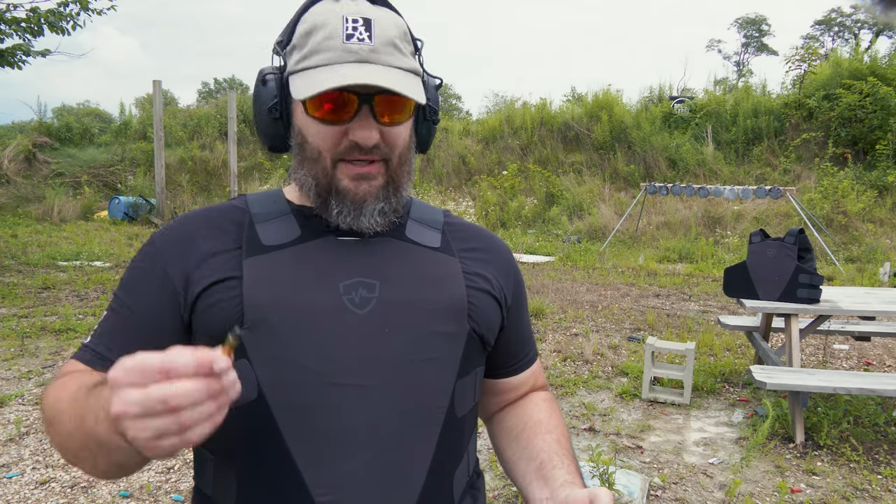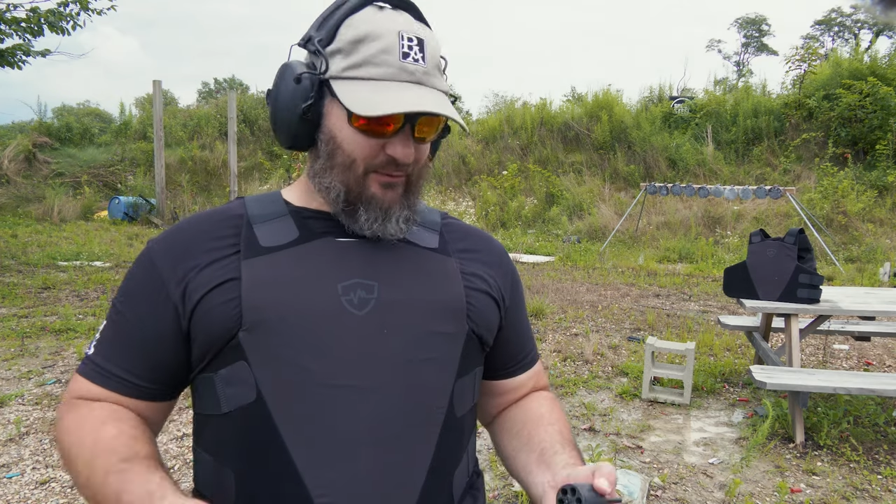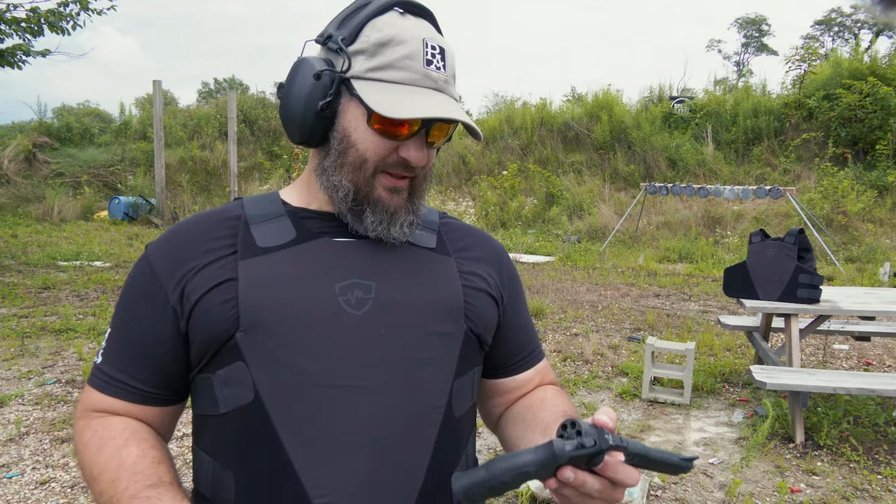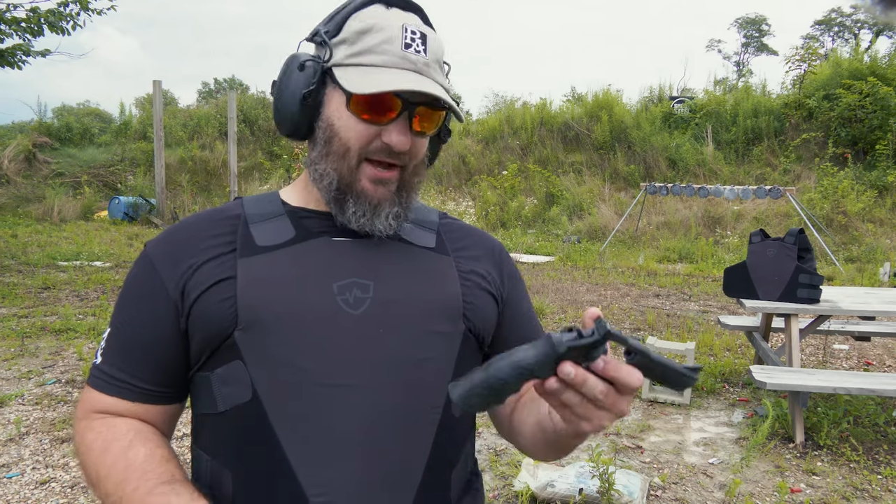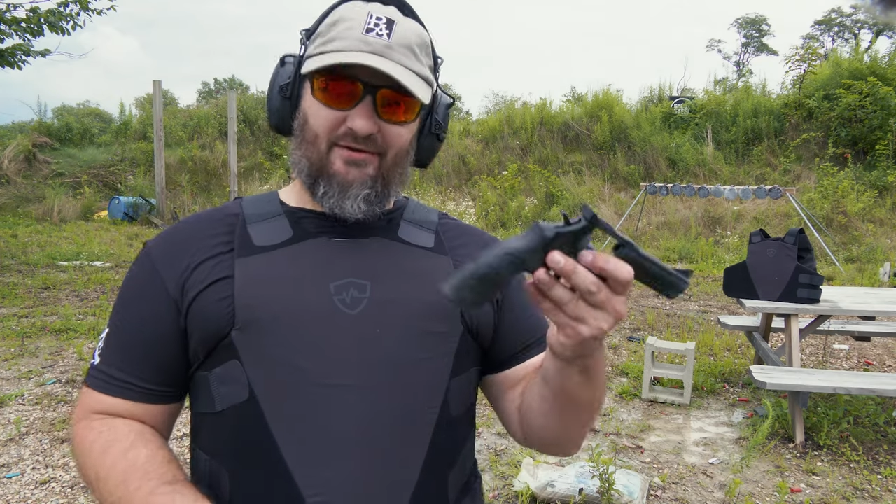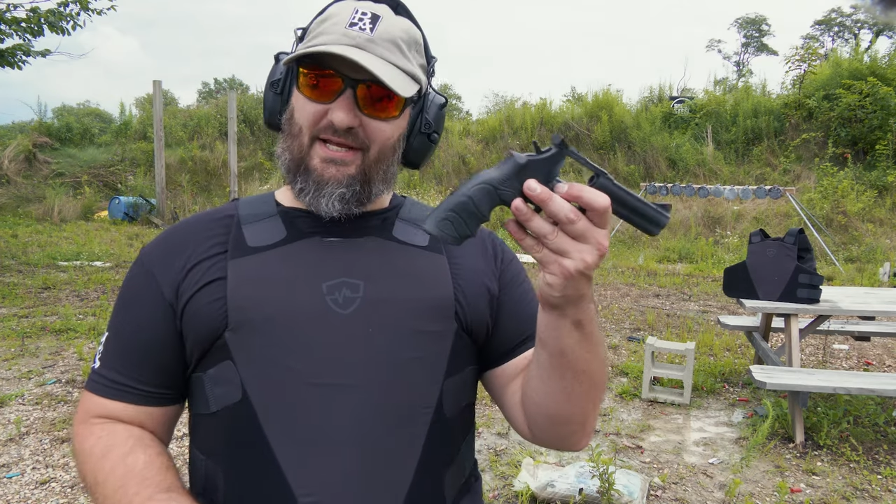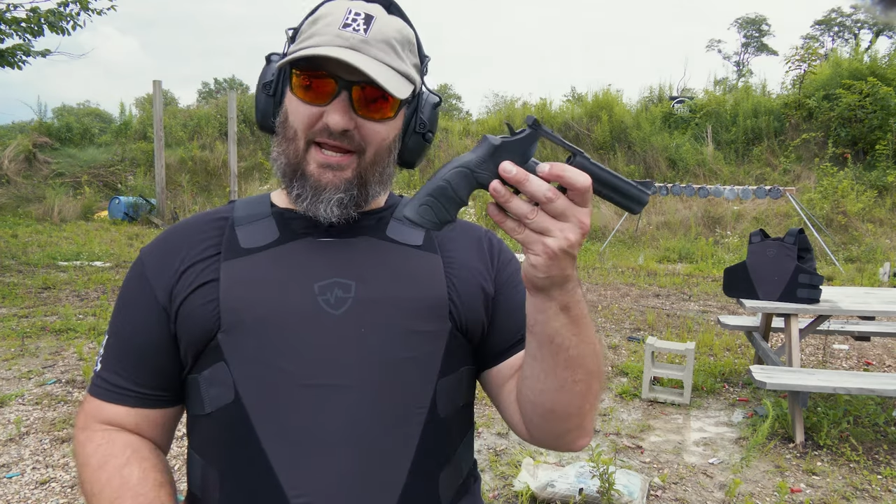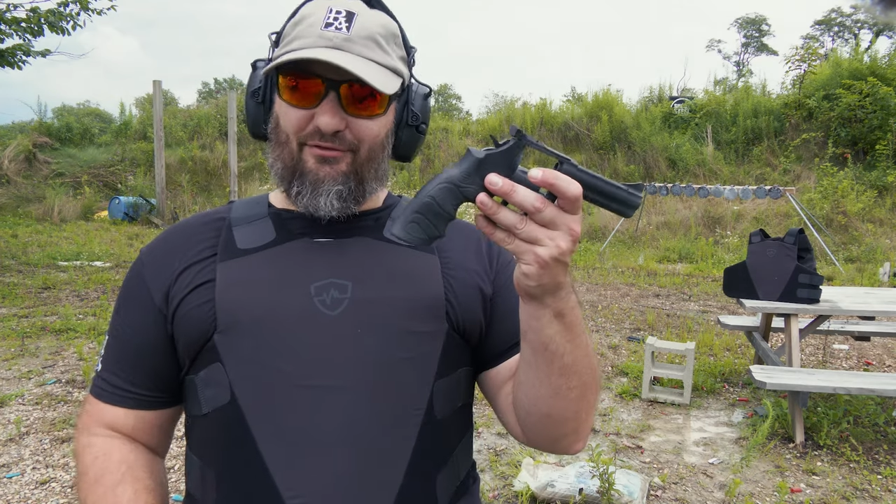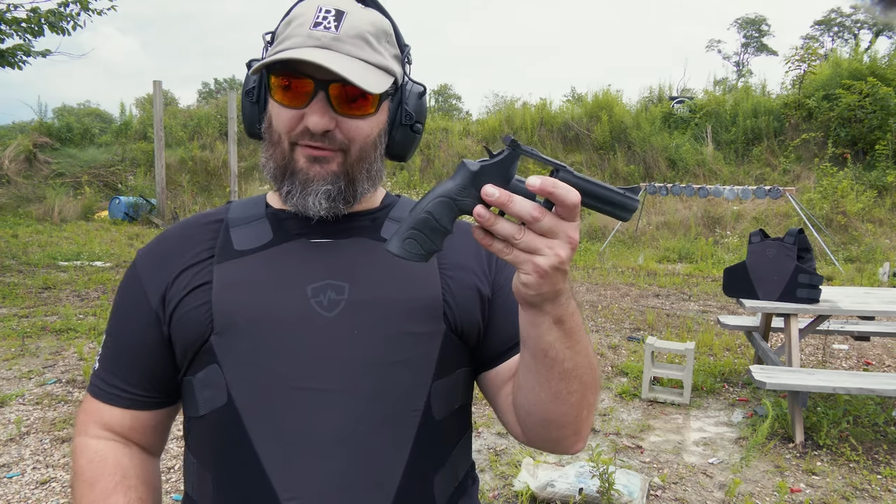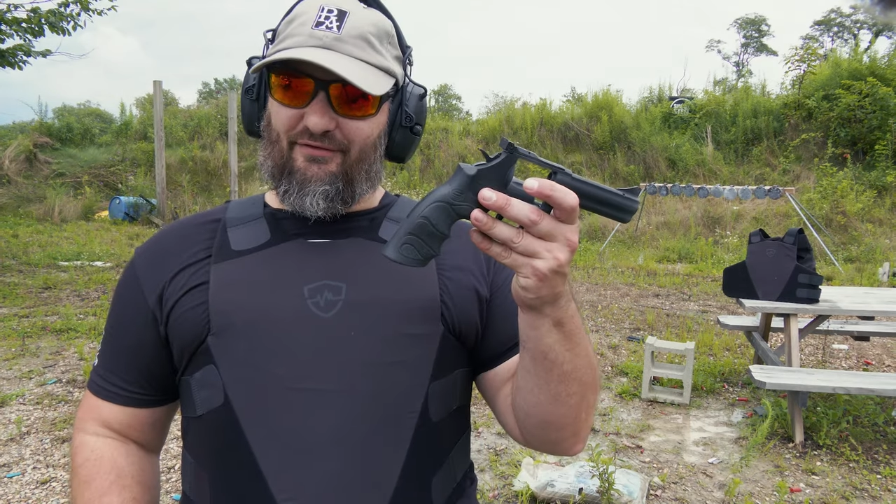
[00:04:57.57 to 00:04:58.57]
without
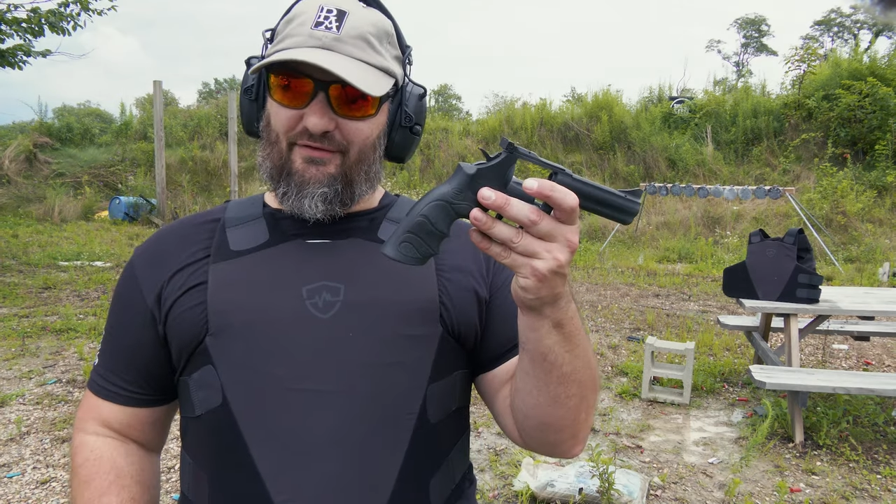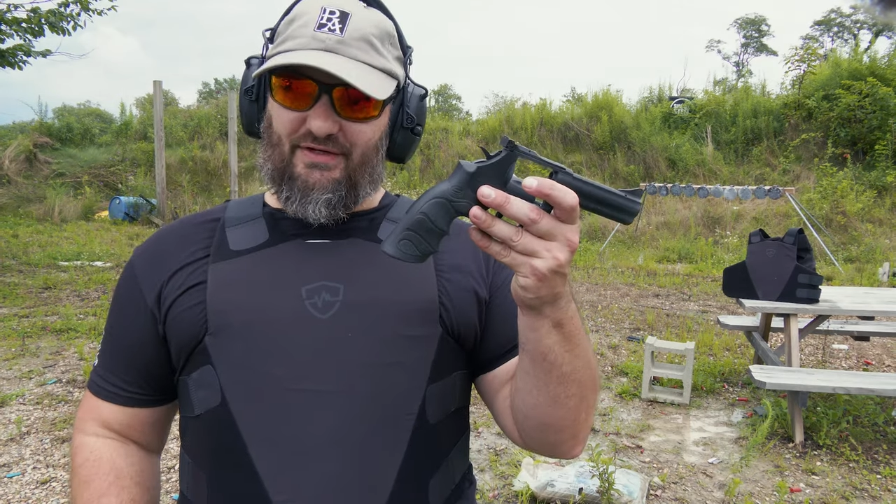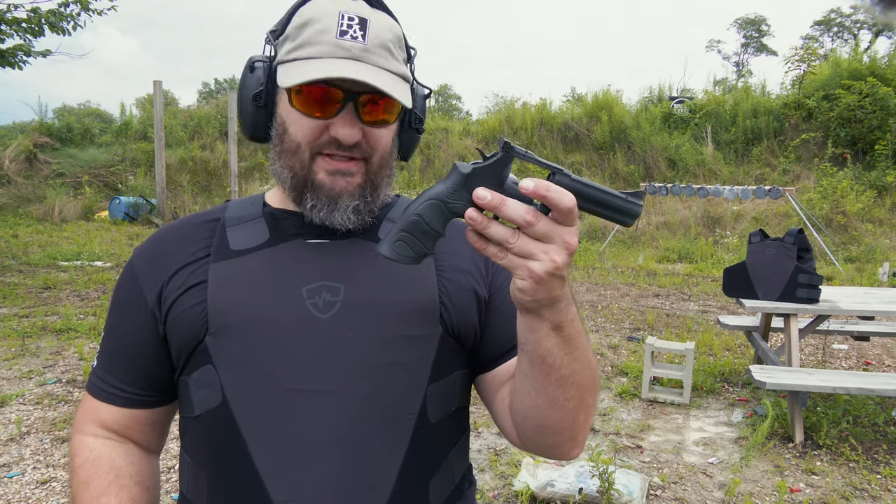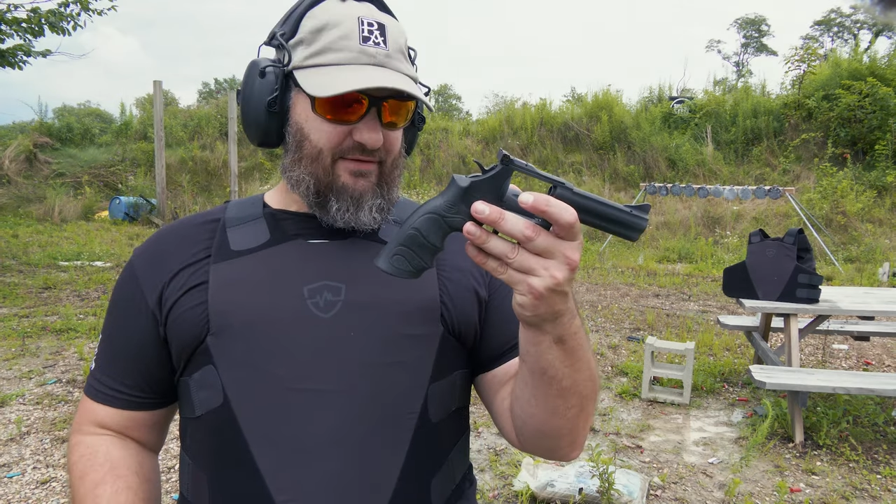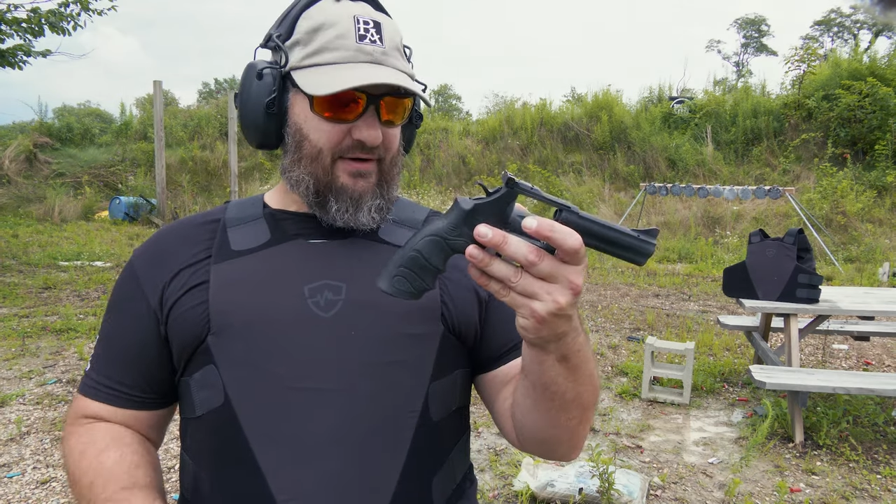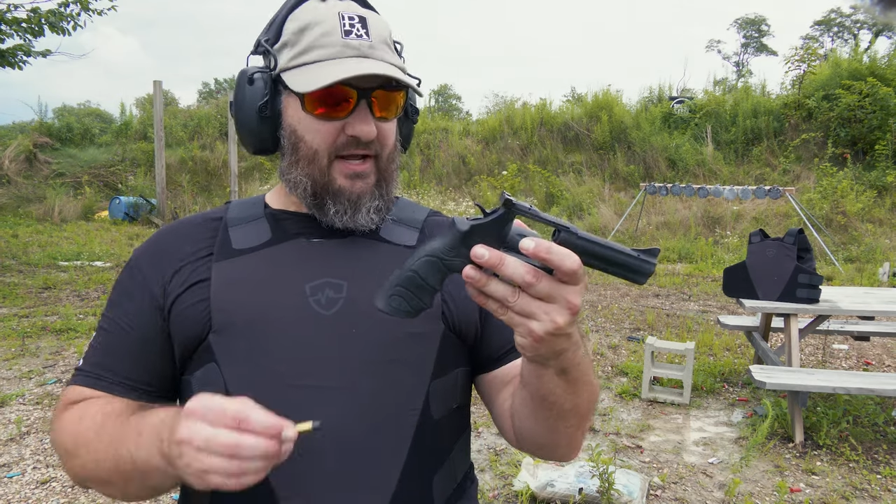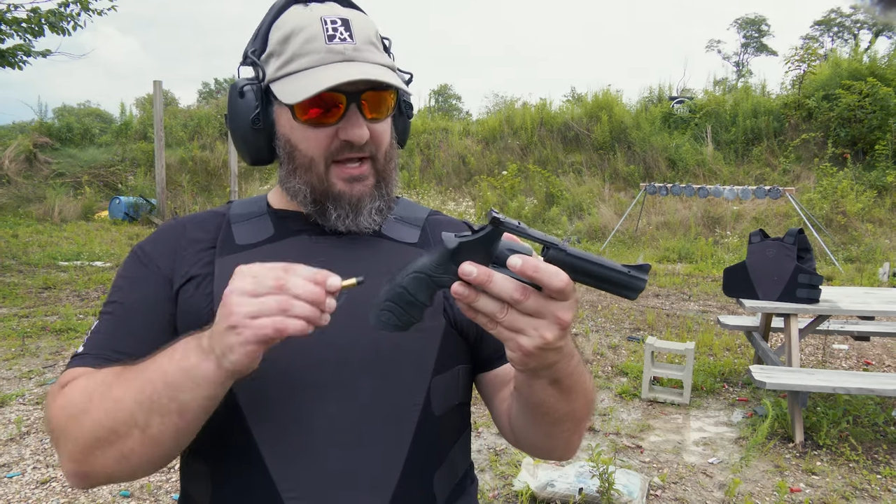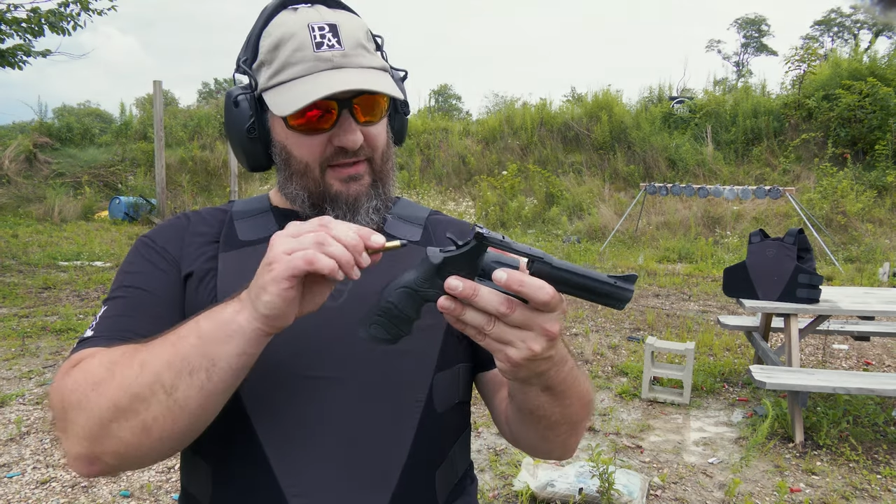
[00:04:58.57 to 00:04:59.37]
a three fifty-seven?